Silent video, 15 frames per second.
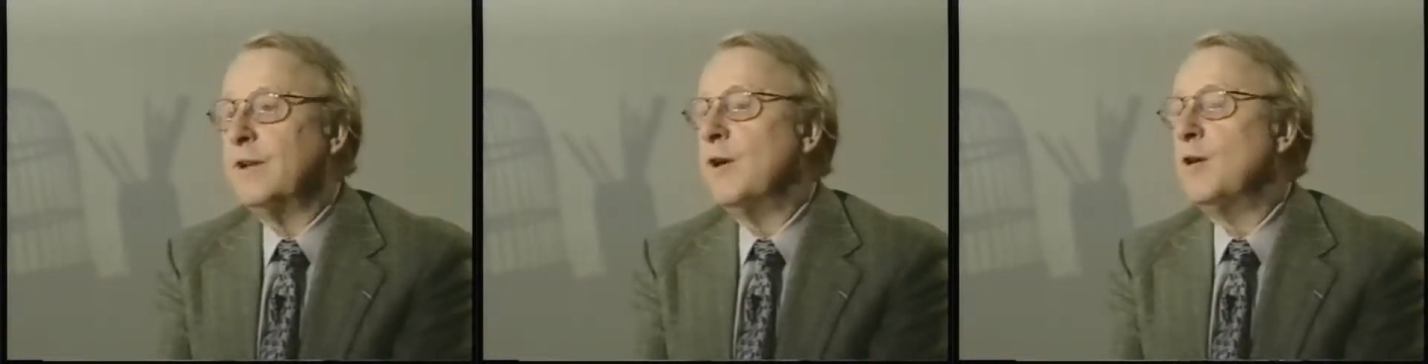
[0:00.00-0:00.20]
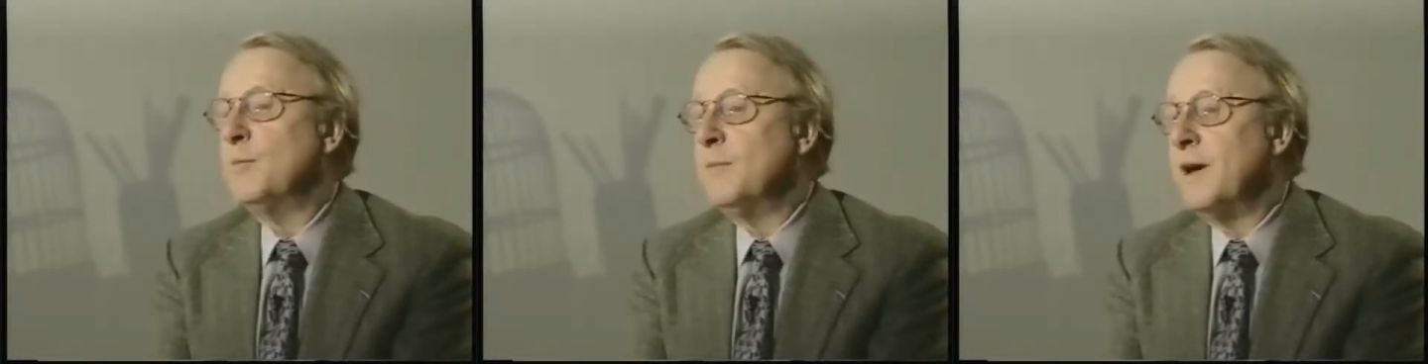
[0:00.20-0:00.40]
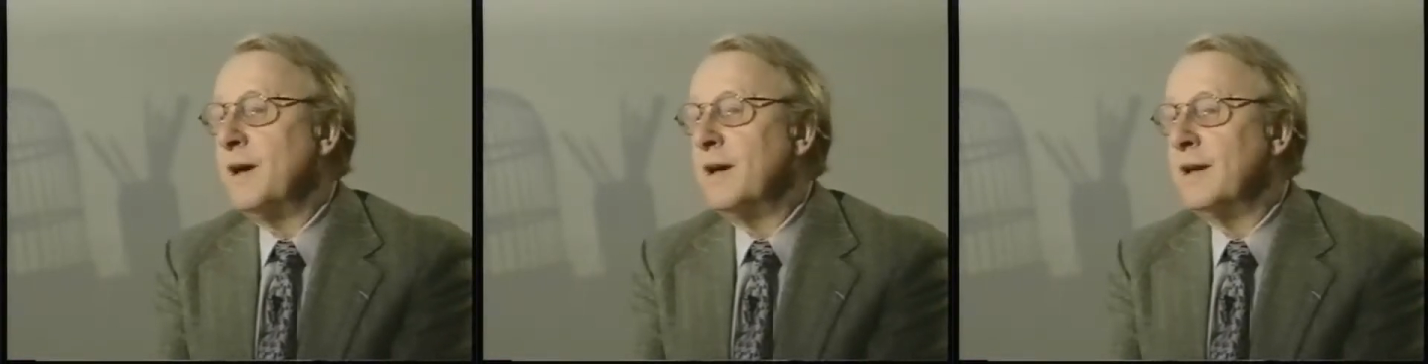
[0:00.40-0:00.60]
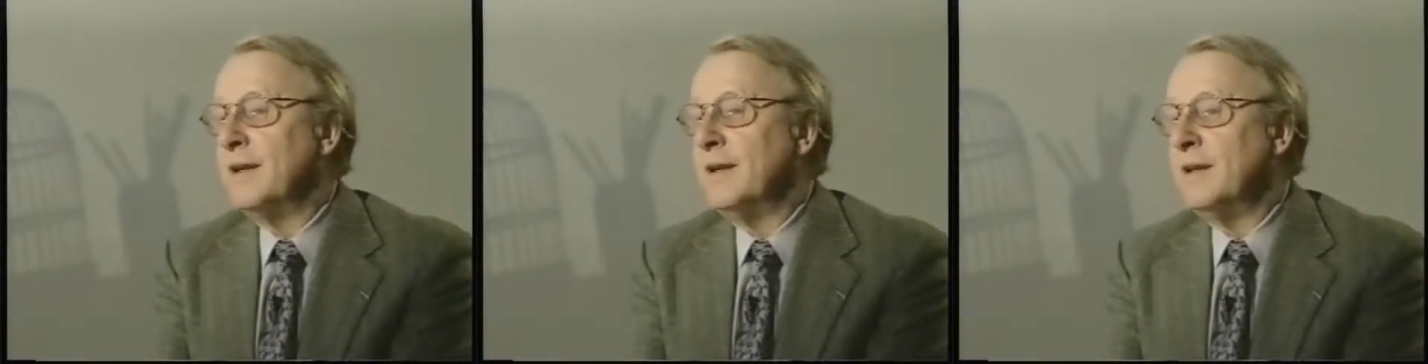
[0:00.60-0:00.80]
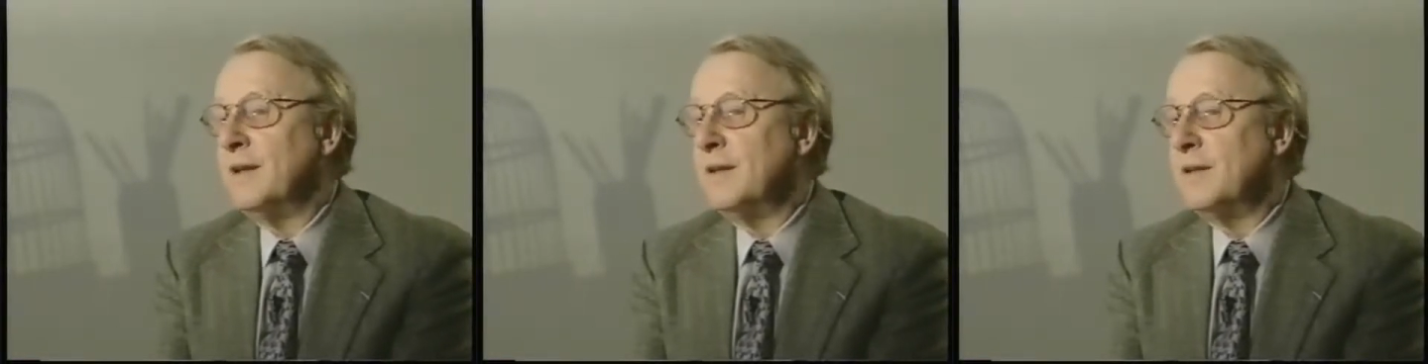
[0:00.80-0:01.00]
in our
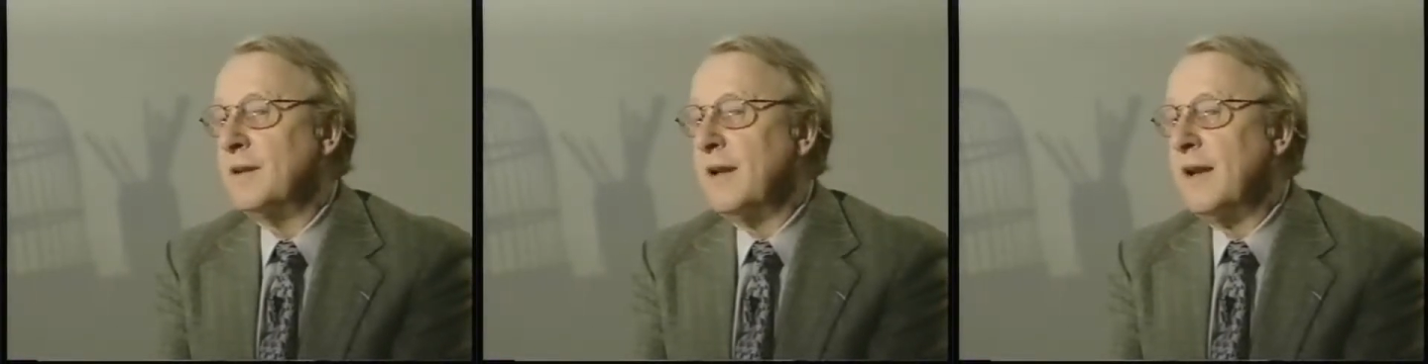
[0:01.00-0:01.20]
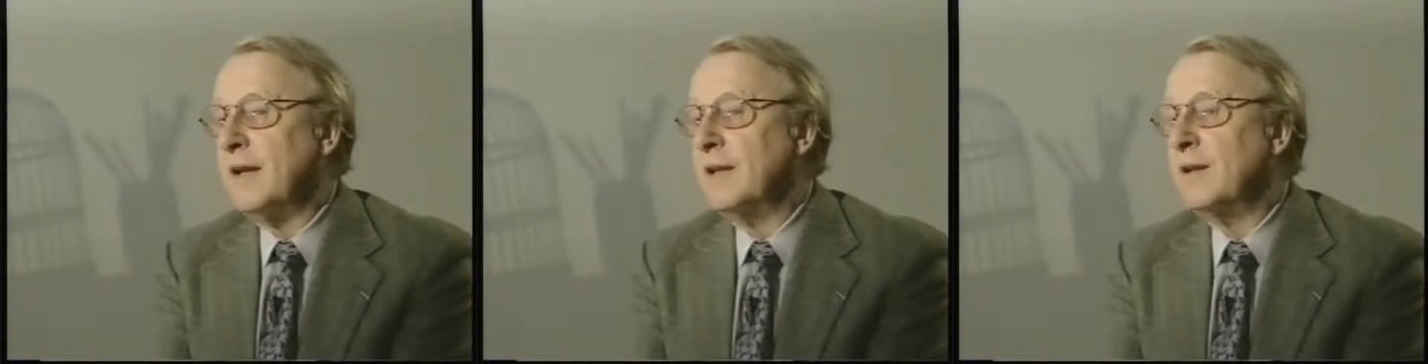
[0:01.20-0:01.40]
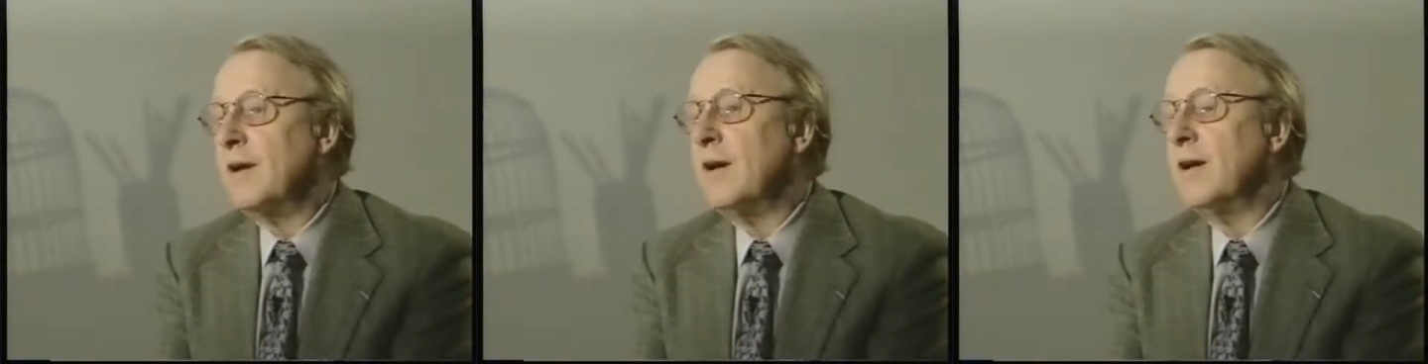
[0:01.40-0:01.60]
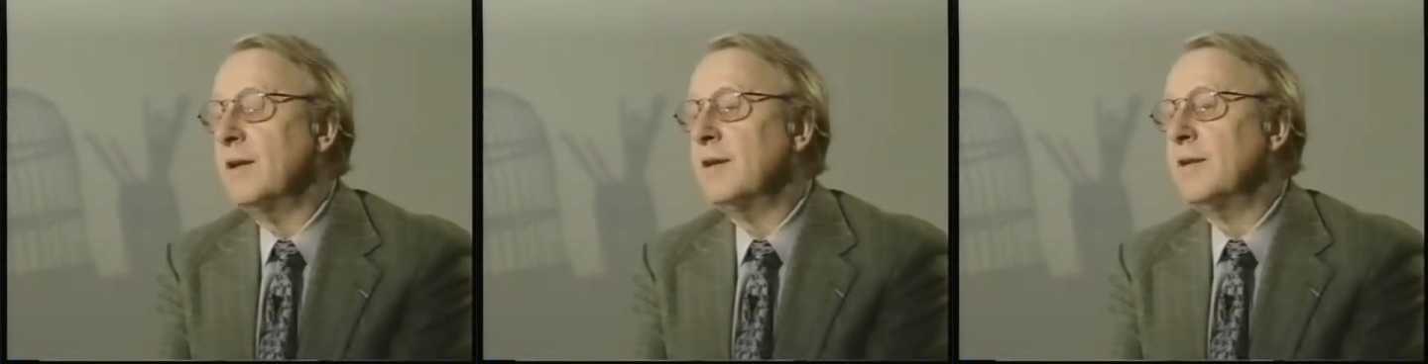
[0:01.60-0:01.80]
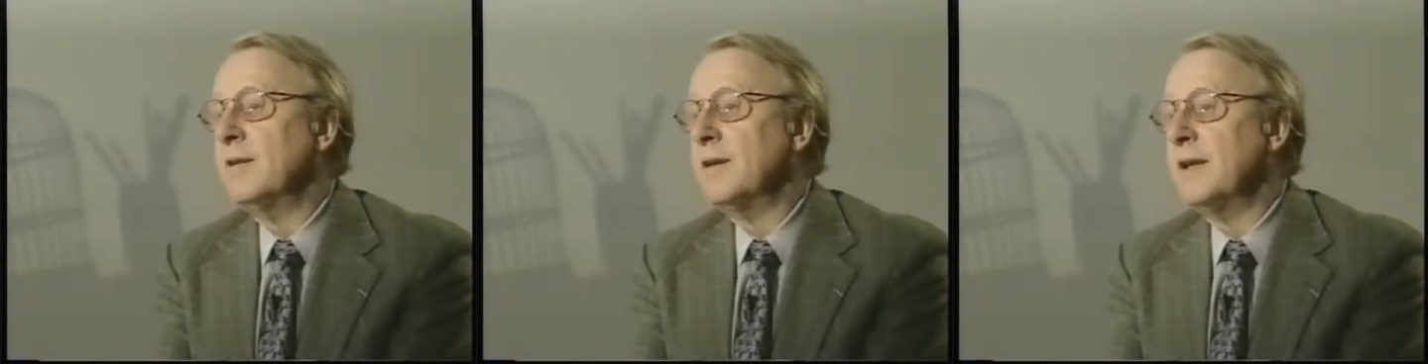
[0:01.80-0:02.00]
minds and
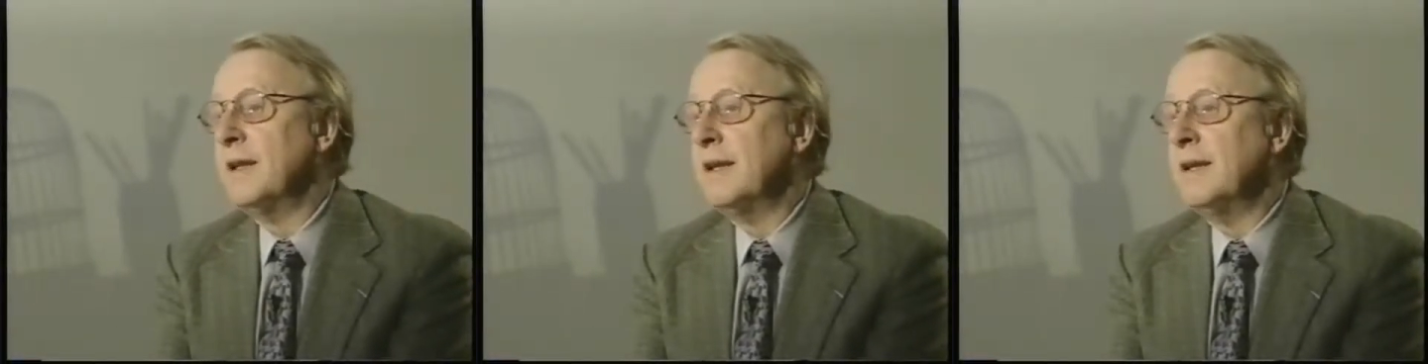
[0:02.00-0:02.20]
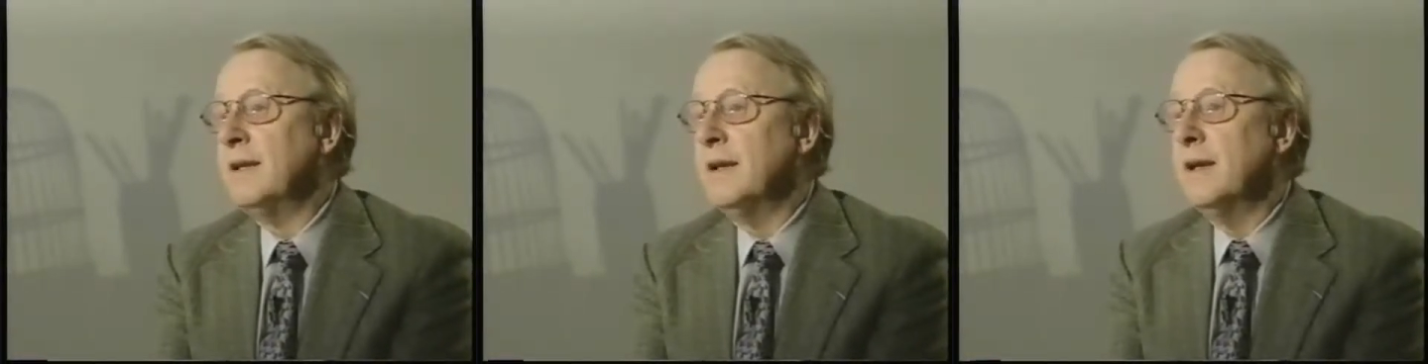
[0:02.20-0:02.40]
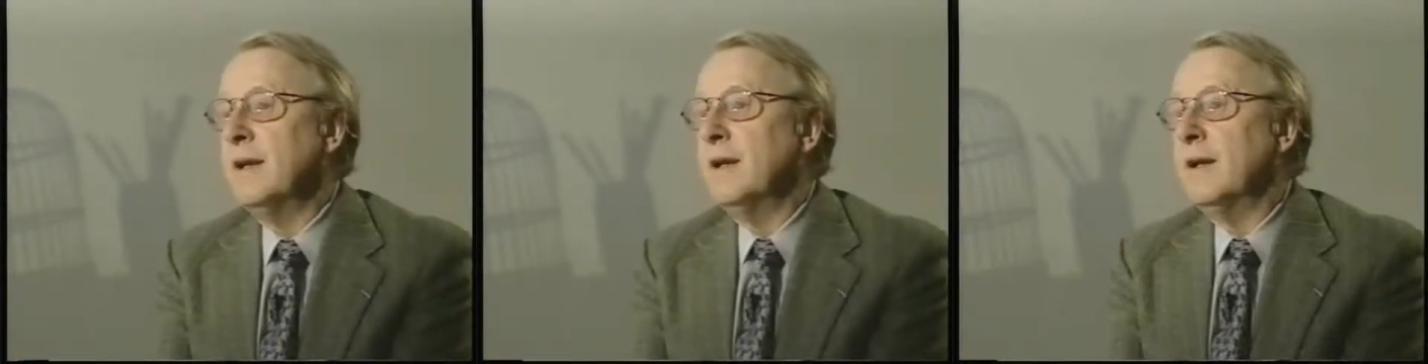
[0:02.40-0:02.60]
constantly